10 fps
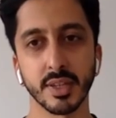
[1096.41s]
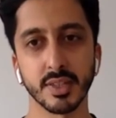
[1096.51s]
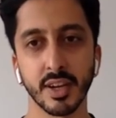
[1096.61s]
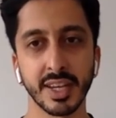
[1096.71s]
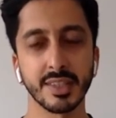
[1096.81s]
by
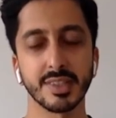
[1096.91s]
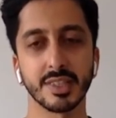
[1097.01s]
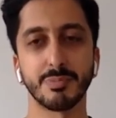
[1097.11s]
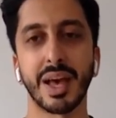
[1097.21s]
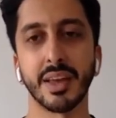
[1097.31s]
design
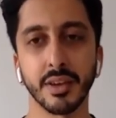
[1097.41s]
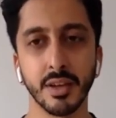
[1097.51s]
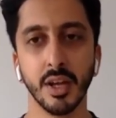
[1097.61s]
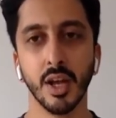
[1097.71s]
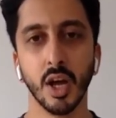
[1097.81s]
needs to
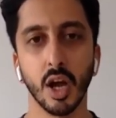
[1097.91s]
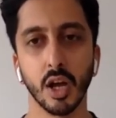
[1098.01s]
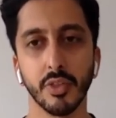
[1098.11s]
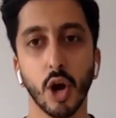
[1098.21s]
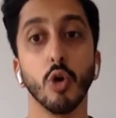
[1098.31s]
span
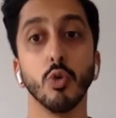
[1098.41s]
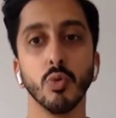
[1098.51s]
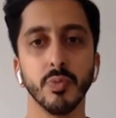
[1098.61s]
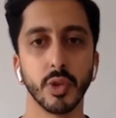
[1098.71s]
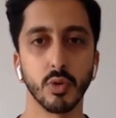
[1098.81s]
the
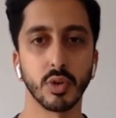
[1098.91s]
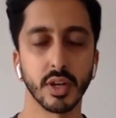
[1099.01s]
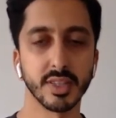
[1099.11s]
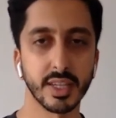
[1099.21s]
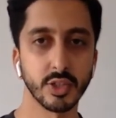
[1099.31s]
whole
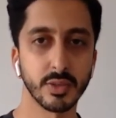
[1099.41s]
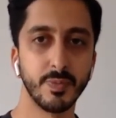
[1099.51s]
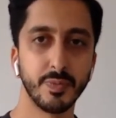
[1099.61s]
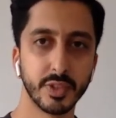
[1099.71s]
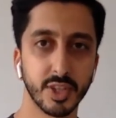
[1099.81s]
organization.